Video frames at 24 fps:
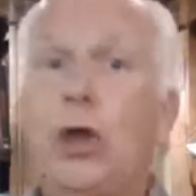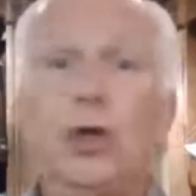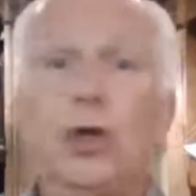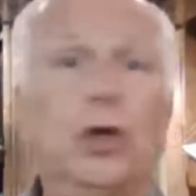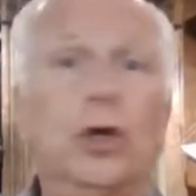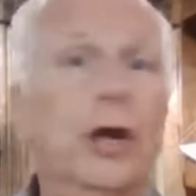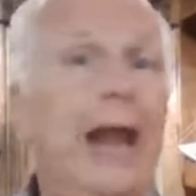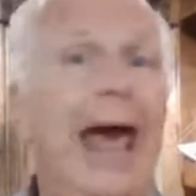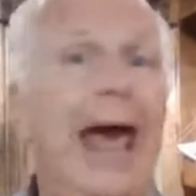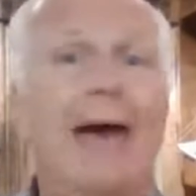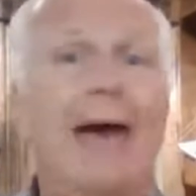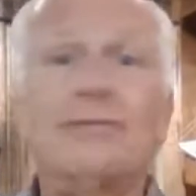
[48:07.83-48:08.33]

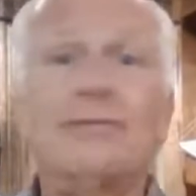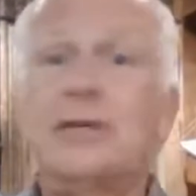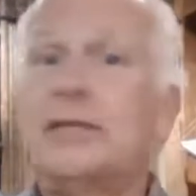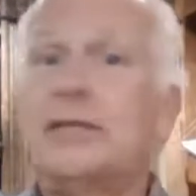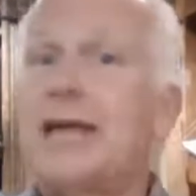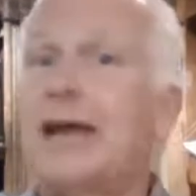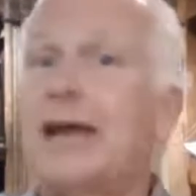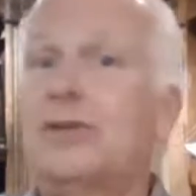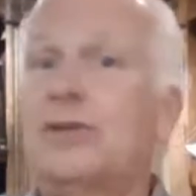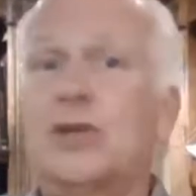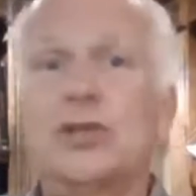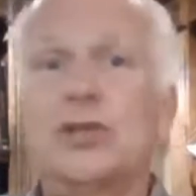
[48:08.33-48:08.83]
you're going to have to
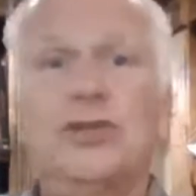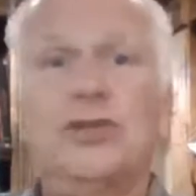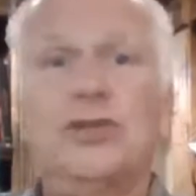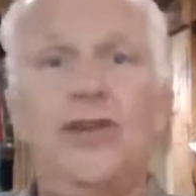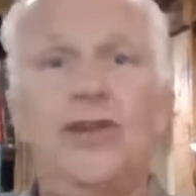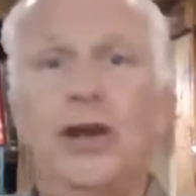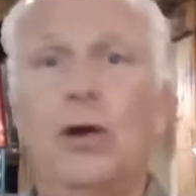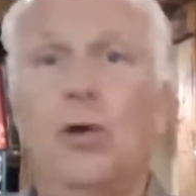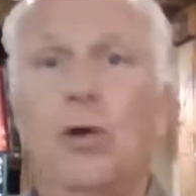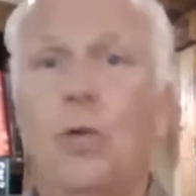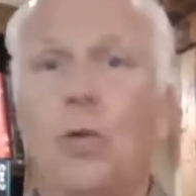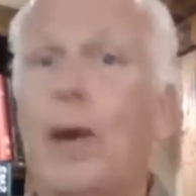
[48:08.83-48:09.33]
take this
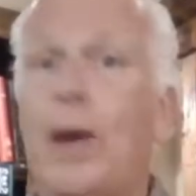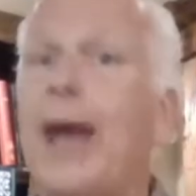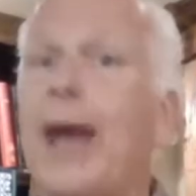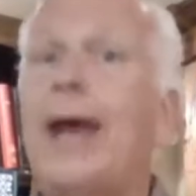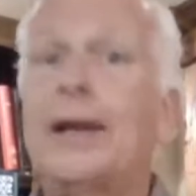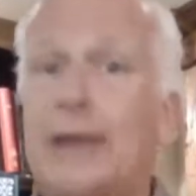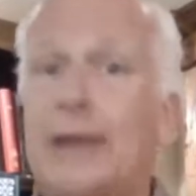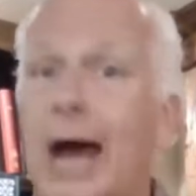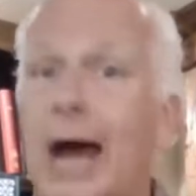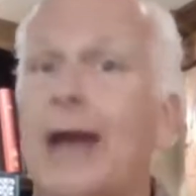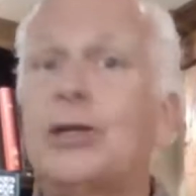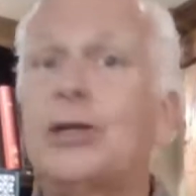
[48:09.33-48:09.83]
fear away.
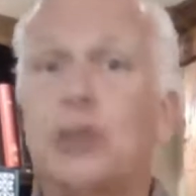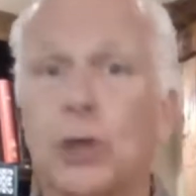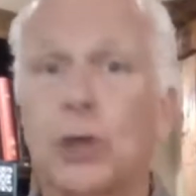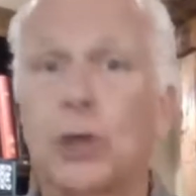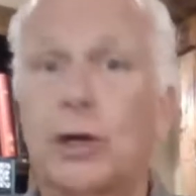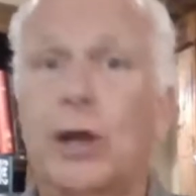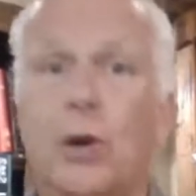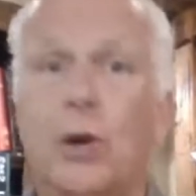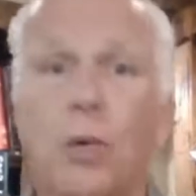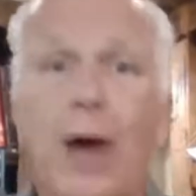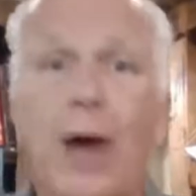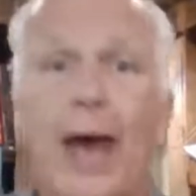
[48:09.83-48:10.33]
And God
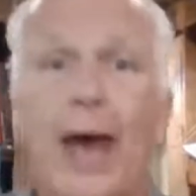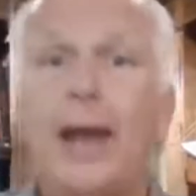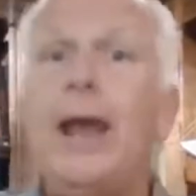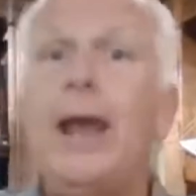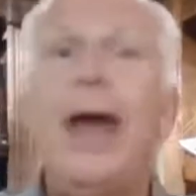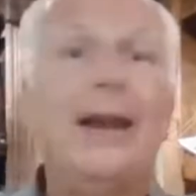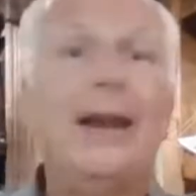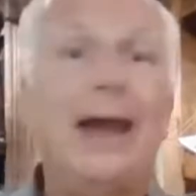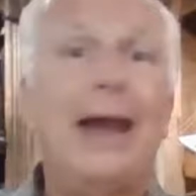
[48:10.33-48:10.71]
took it away.